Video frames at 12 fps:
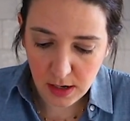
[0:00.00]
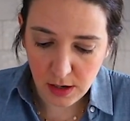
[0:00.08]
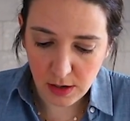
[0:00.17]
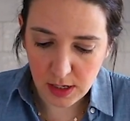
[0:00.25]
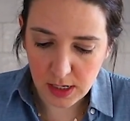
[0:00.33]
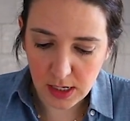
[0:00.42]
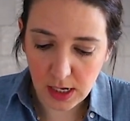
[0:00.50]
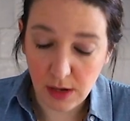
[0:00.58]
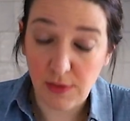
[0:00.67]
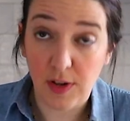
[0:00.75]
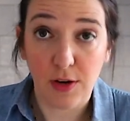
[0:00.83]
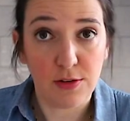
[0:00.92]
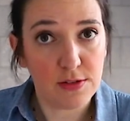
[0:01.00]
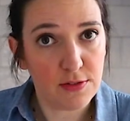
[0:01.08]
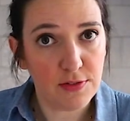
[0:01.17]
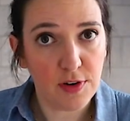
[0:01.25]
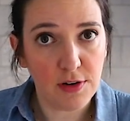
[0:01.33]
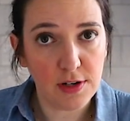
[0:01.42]
You're gonna get your fingers
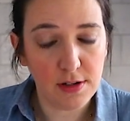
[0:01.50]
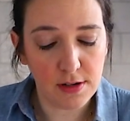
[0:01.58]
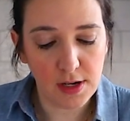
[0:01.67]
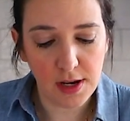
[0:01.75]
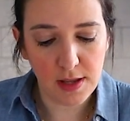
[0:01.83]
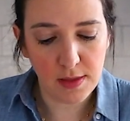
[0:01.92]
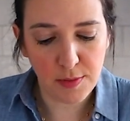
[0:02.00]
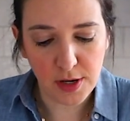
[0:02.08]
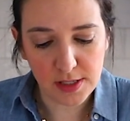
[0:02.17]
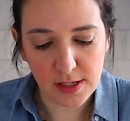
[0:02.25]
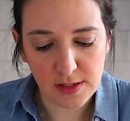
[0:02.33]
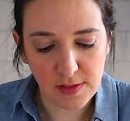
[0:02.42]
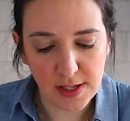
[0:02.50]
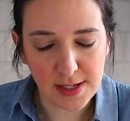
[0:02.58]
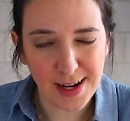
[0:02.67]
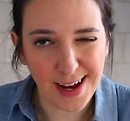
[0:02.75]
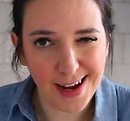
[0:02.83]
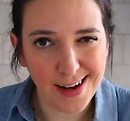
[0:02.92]
very dirty in the process of this.
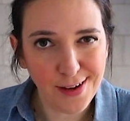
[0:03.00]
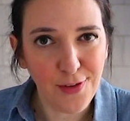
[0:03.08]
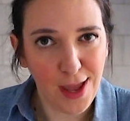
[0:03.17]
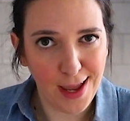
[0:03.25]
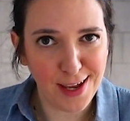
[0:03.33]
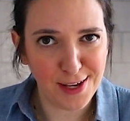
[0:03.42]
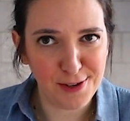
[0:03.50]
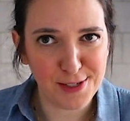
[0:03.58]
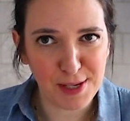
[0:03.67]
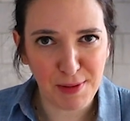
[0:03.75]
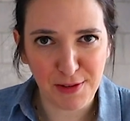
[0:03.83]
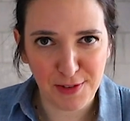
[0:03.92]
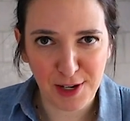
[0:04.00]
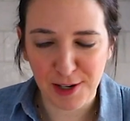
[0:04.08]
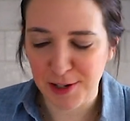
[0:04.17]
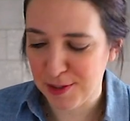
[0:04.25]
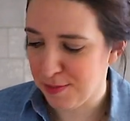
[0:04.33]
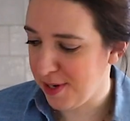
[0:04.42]
And I kind of hate using my
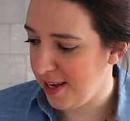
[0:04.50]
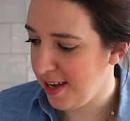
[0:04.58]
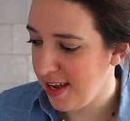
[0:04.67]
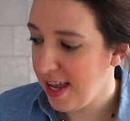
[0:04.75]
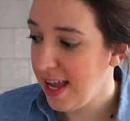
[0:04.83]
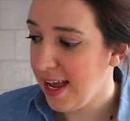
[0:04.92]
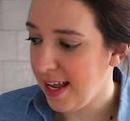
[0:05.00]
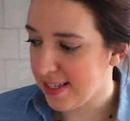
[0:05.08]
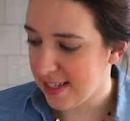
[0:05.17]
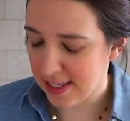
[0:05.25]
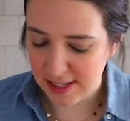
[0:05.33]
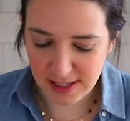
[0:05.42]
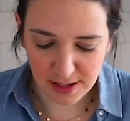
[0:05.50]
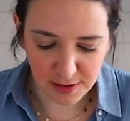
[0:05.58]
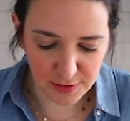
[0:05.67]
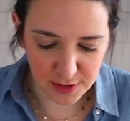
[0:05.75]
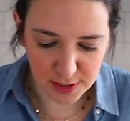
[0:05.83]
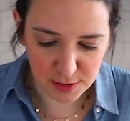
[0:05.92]
fingers, but it's necessary
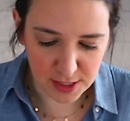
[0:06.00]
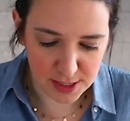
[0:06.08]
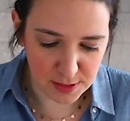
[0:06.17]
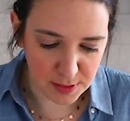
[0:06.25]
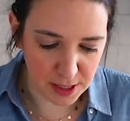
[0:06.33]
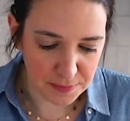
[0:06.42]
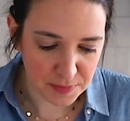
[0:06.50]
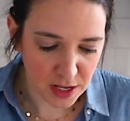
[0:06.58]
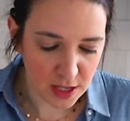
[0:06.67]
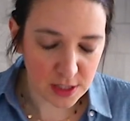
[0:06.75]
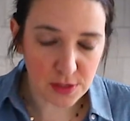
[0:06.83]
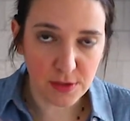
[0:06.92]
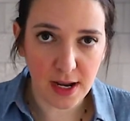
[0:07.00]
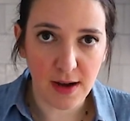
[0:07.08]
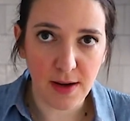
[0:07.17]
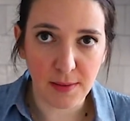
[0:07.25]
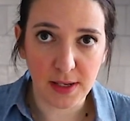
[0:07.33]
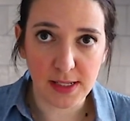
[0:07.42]
for this recipe. So
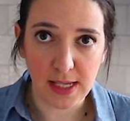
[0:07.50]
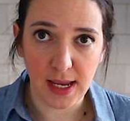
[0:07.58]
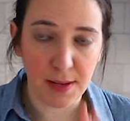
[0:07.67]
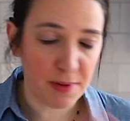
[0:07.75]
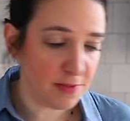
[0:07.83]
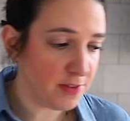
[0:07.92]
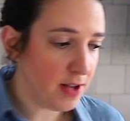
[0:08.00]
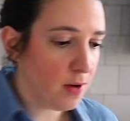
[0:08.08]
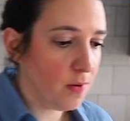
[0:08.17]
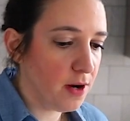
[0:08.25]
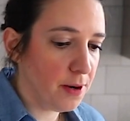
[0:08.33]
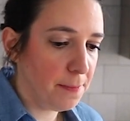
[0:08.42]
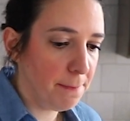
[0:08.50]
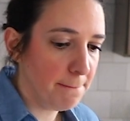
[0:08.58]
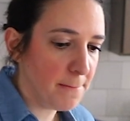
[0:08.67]
now I'm gonna take my flour